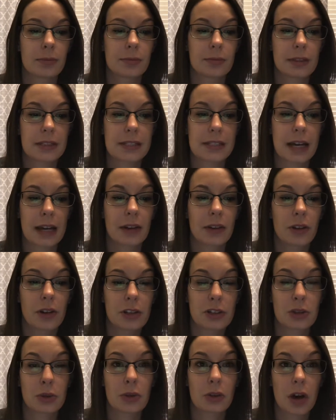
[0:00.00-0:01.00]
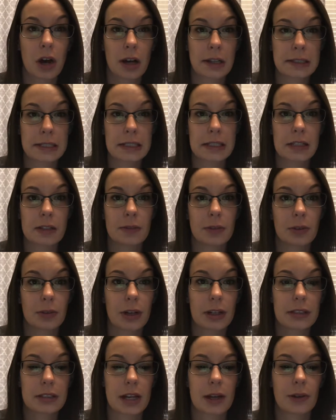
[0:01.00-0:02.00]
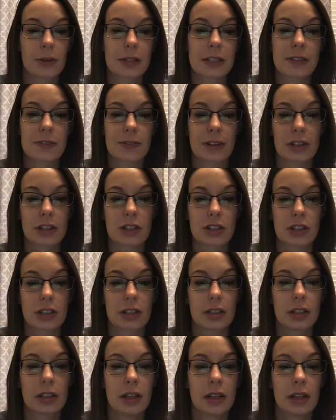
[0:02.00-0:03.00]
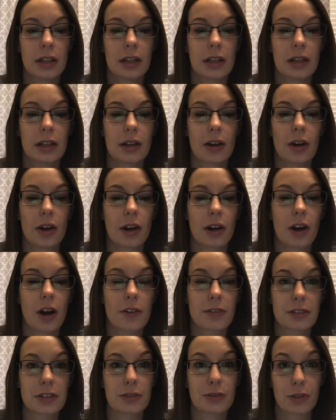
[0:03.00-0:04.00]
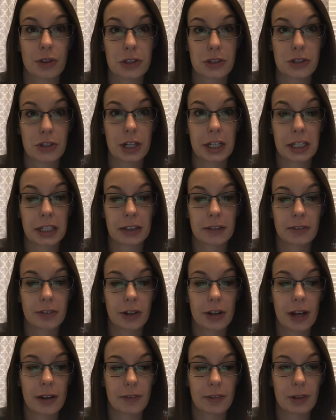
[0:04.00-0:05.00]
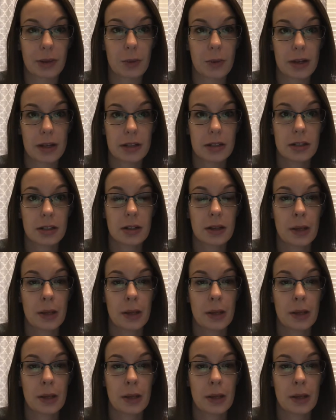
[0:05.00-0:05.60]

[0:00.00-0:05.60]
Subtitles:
Psychological causes of erectile dysfunction are often frustrating for everyone,